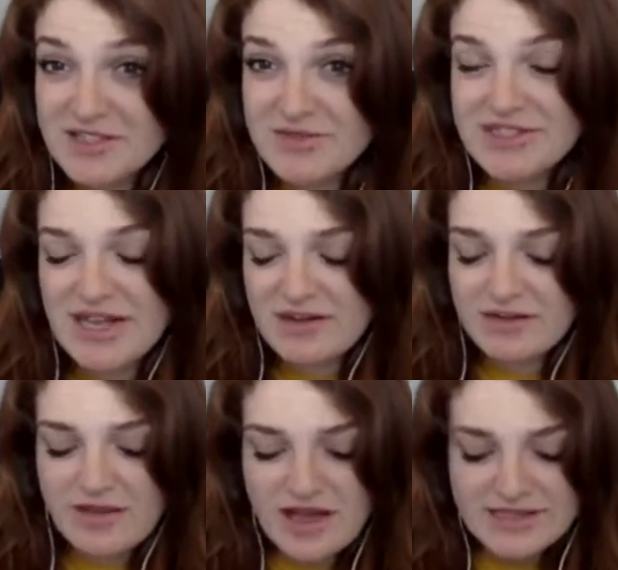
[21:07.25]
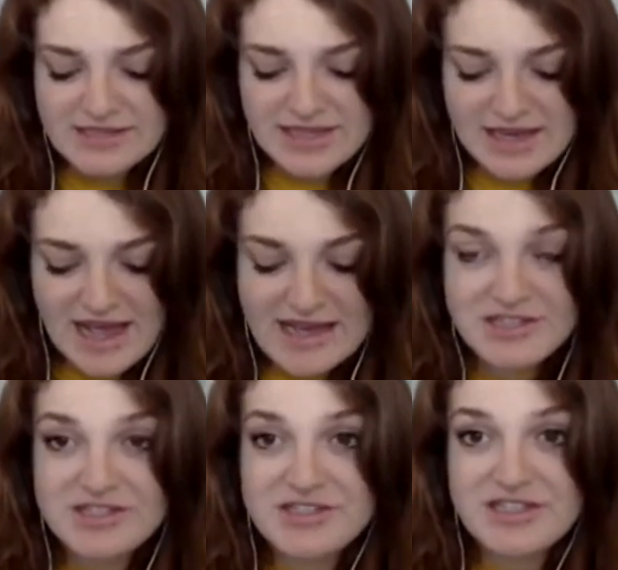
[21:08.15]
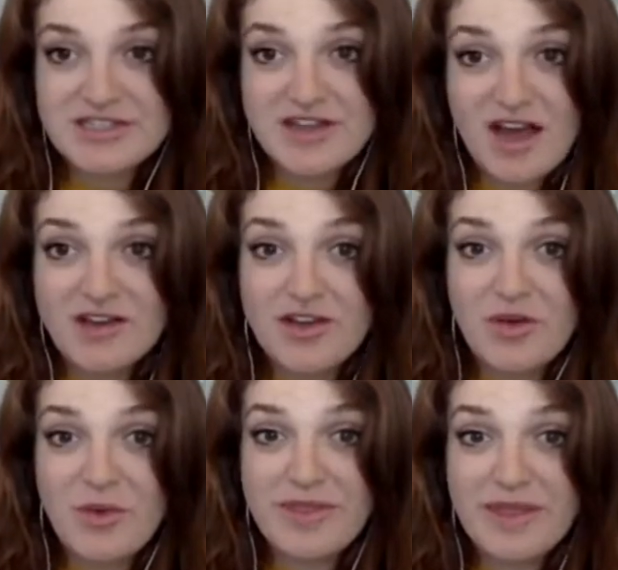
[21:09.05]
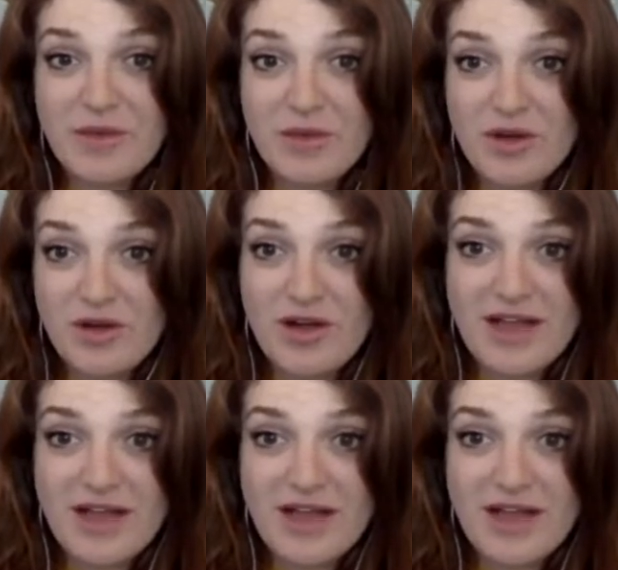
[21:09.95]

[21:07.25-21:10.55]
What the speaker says: suicidal thoughts, and I just did not know what they were or